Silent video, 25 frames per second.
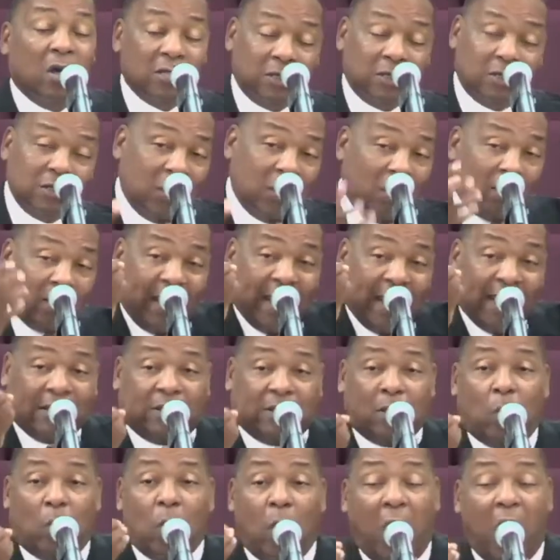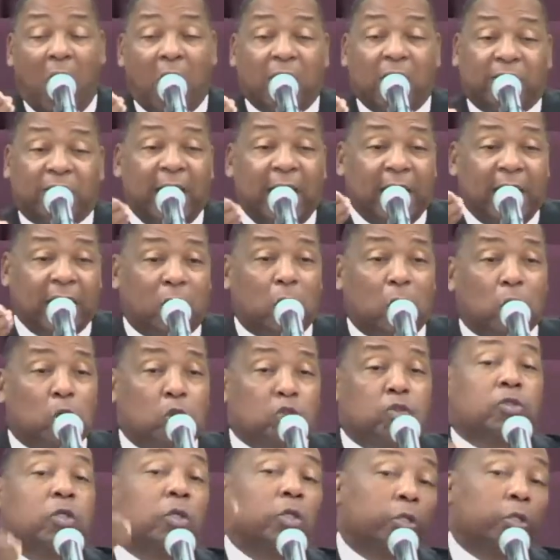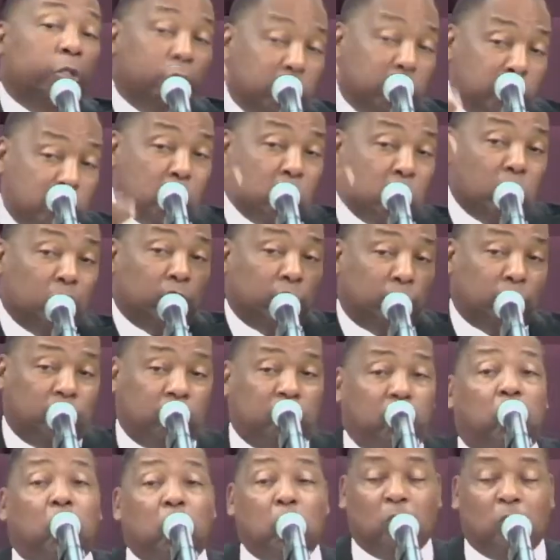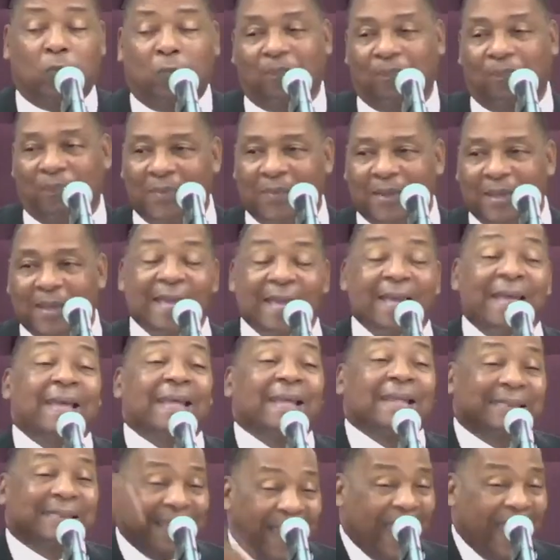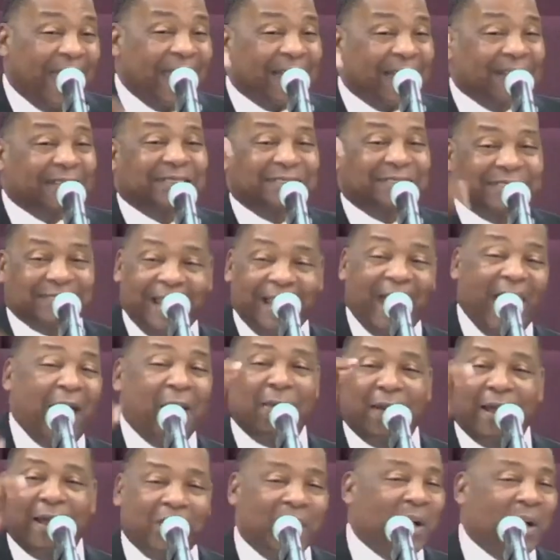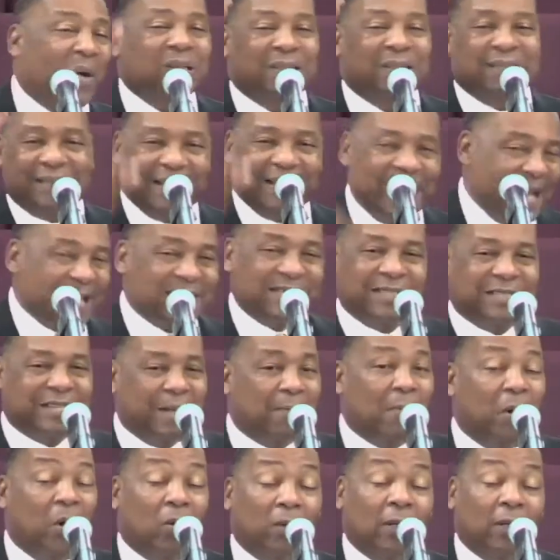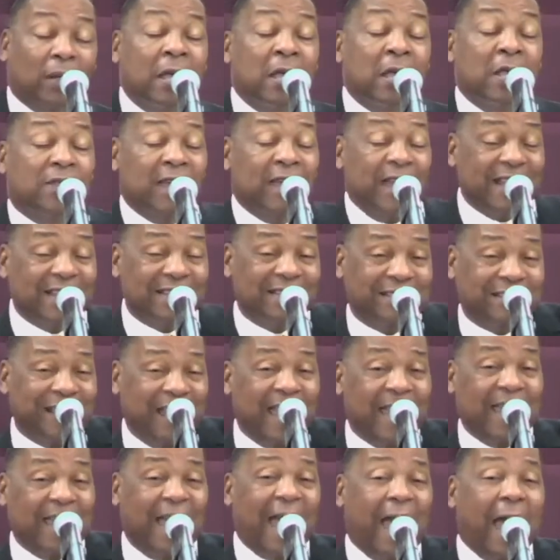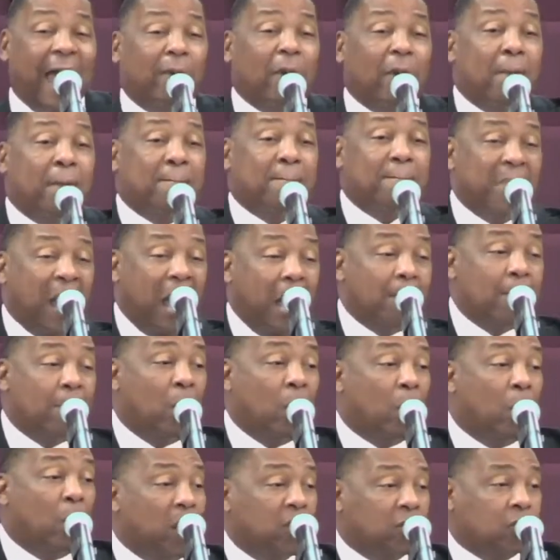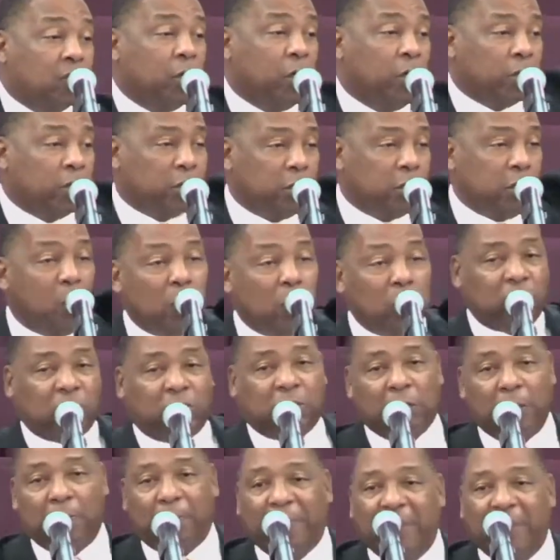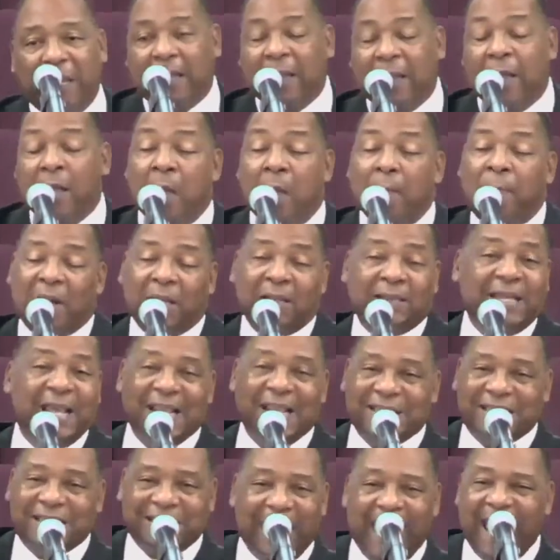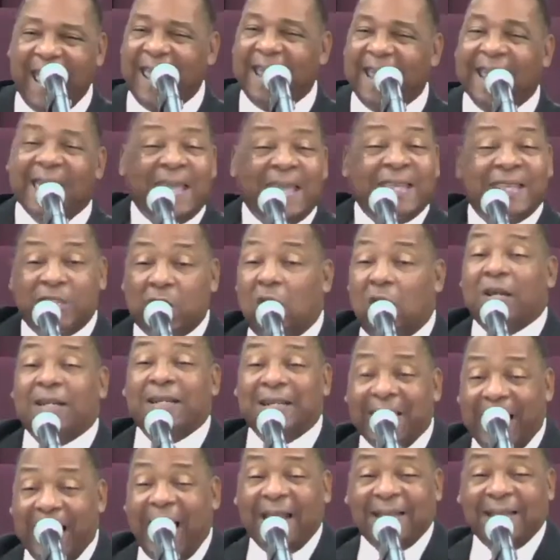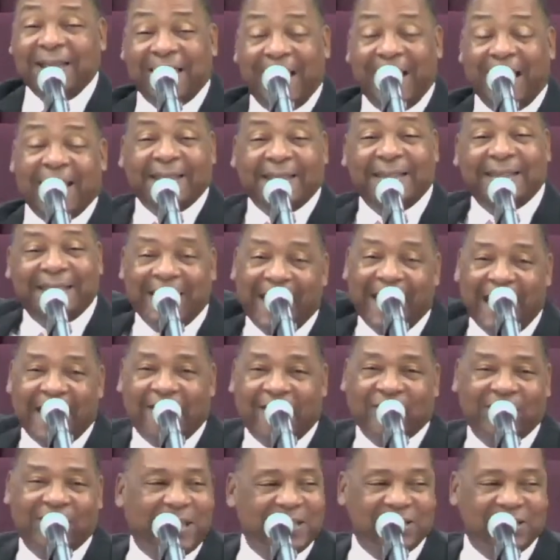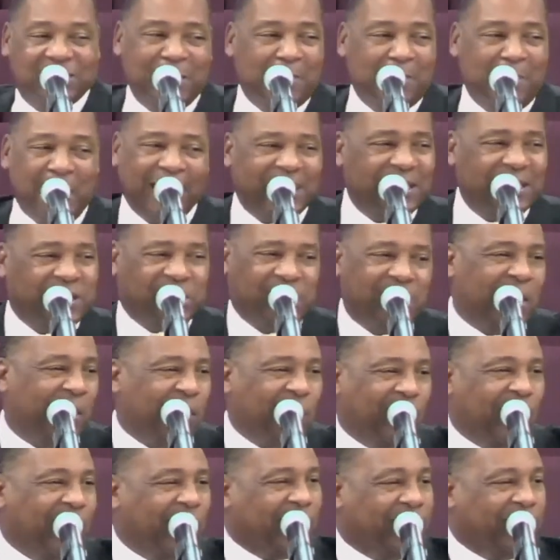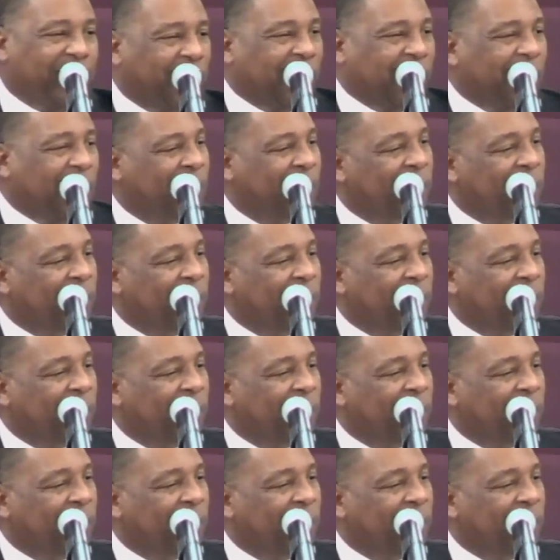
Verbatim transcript: look at the word they use, used to. They are sharing your testimony. They are saying, I remember what you used to be, but they're saying, You're not that now. Can somebody shout right here?